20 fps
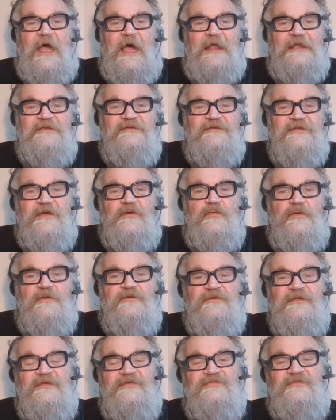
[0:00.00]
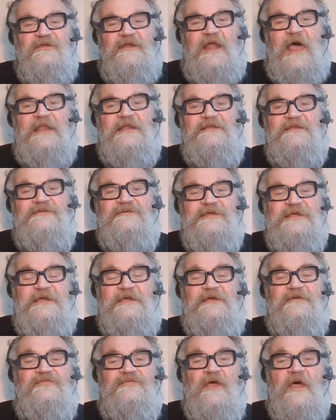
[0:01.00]
antiquities and
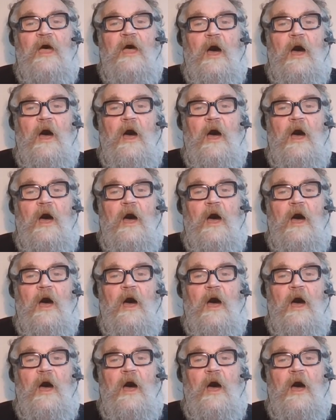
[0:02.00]
antiques